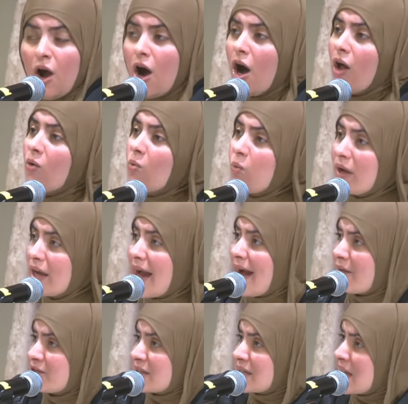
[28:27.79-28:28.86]
all we
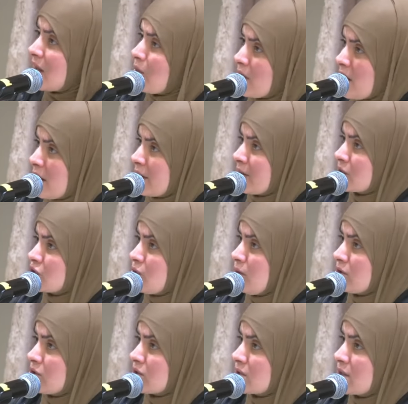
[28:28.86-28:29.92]
have to carry on our
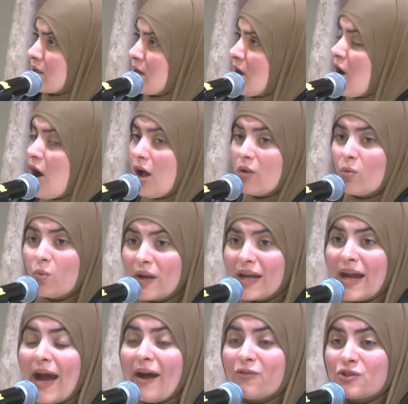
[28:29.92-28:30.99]
shoulders, all we
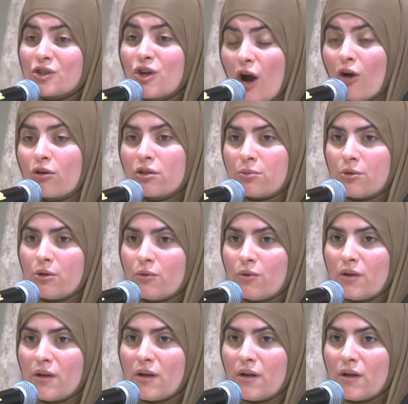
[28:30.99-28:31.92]
have to go through,